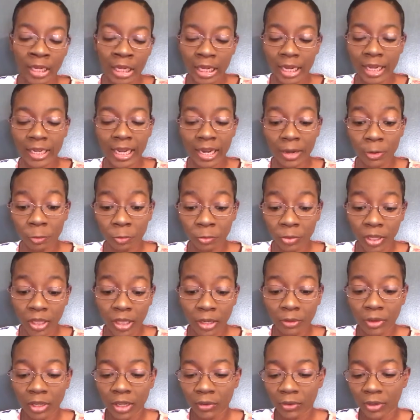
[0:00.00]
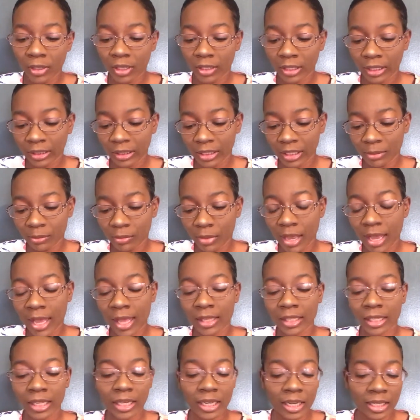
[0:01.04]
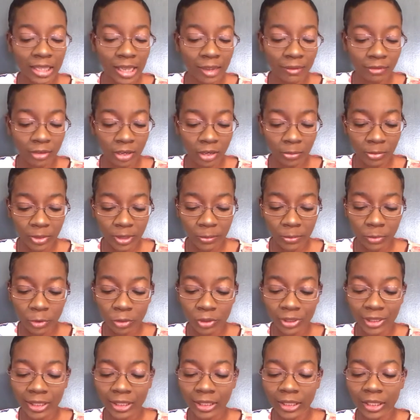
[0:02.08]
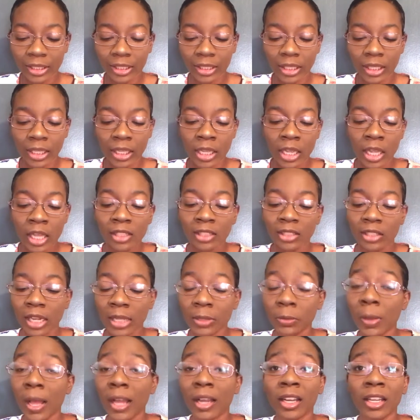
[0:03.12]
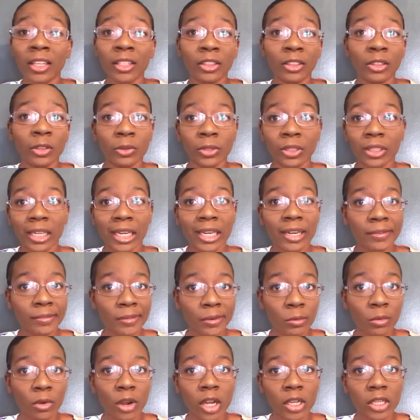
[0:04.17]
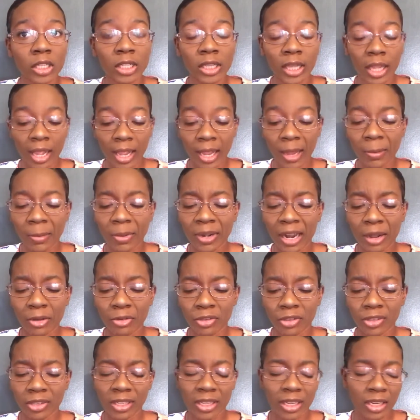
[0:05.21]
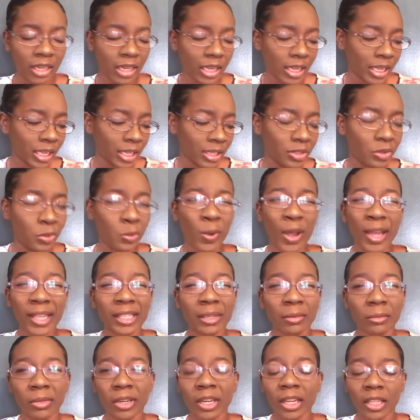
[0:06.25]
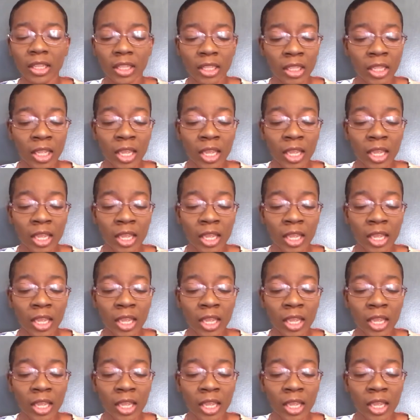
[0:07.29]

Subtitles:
And I really, really, really like this mask. It does have a little bit of protein in it, so that's why I couldn't use it every wash day, but I was using it like twice a month.